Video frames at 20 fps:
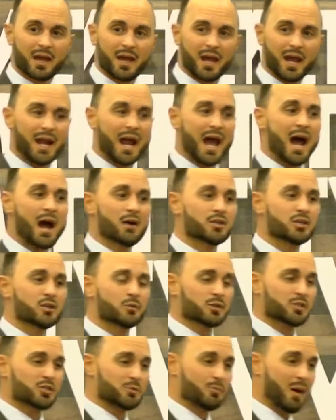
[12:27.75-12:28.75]
And how you
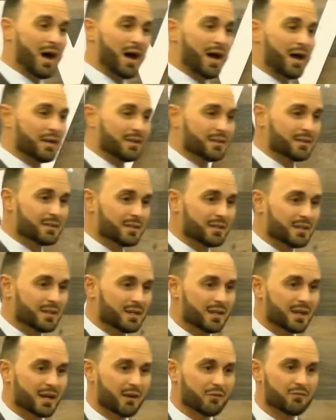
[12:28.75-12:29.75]
respond
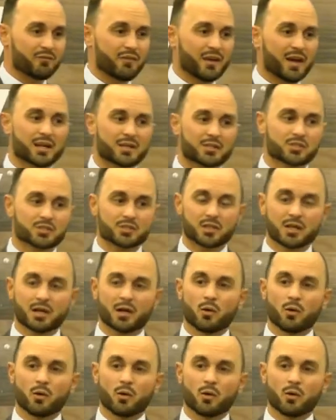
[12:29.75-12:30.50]
affects